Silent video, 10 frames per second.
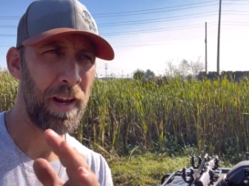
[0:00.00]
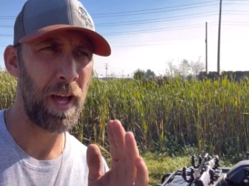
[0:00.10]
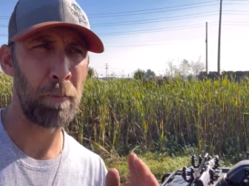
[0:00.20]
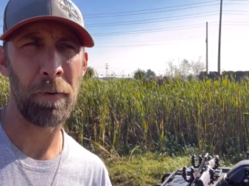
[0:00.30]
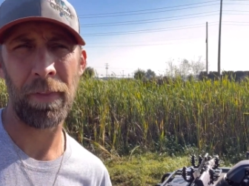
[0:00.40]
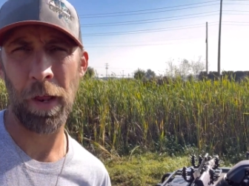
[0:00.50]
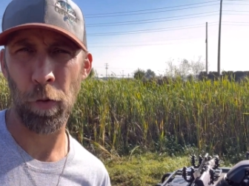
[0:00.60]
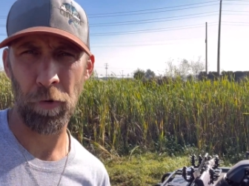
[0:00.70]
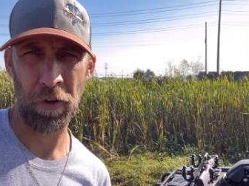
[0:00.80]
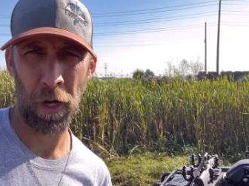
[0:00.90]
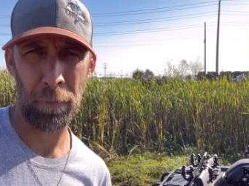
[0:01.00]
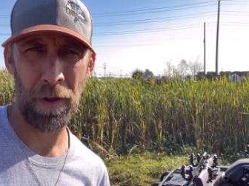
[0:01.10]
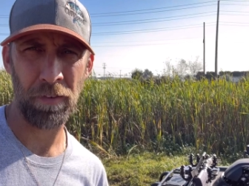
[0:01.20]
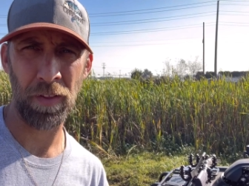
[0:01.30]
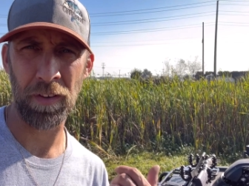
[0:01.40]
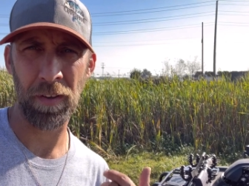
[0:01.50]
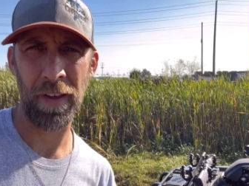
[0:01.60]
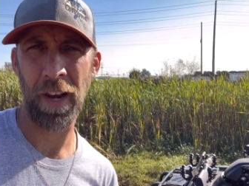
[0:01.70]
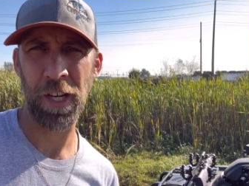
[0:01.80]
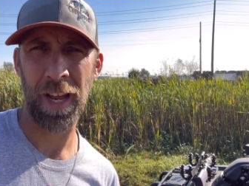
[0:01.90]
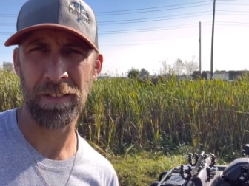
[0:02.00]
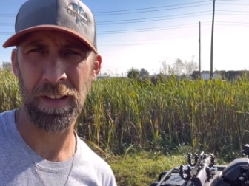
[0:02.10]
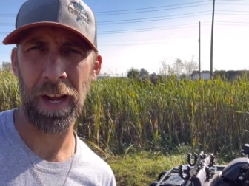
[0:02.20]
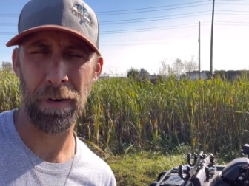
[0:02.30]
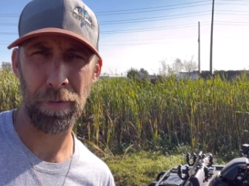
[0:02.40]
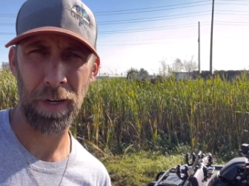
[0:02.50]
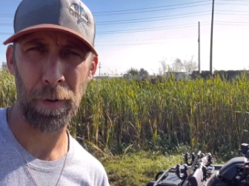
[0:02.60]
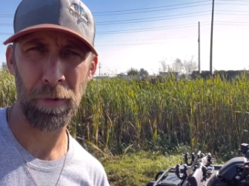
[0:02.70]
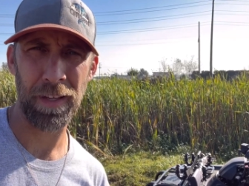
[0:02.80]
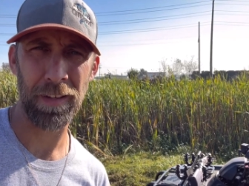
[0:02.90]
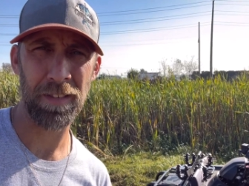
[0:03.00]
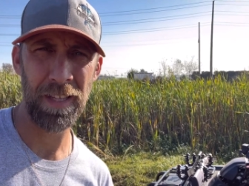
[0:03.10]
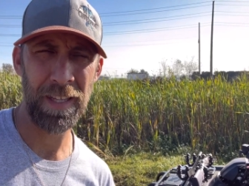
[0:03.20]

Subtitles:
kind of put that over top after these have had a chance to die for a couple days.